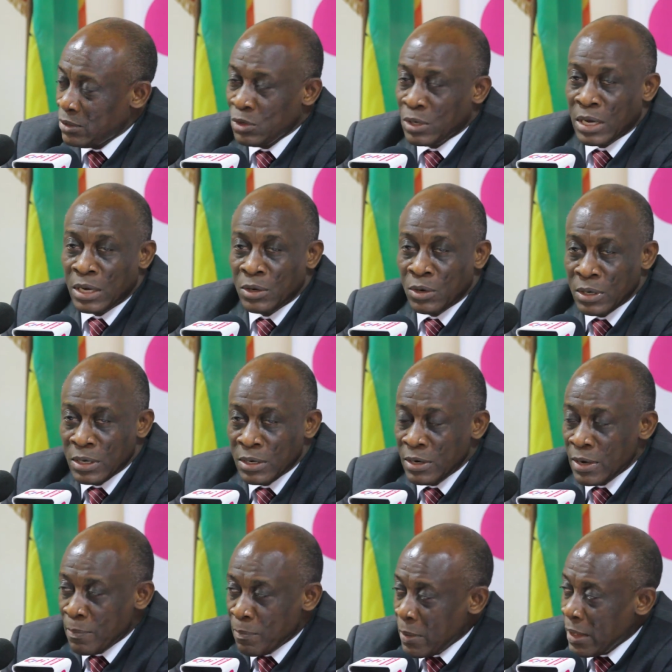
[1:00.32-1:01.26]
You can only
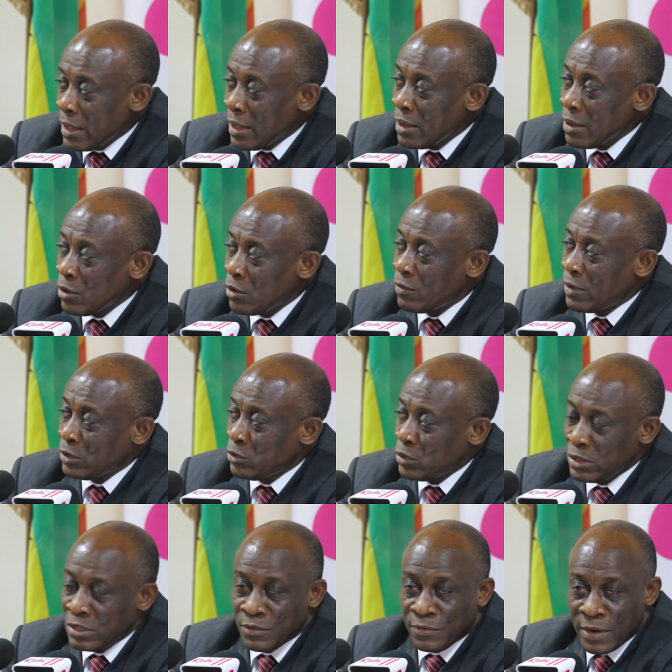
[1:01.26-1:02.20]
repay over
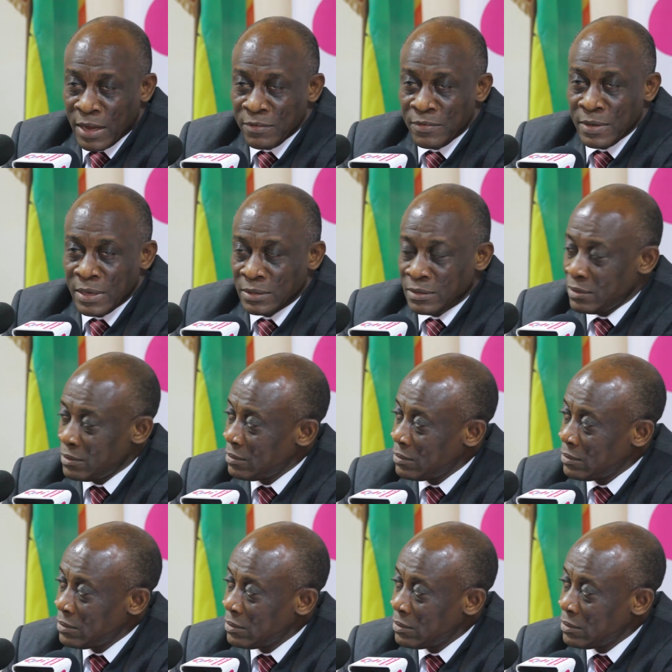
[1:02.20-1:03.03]
25 years.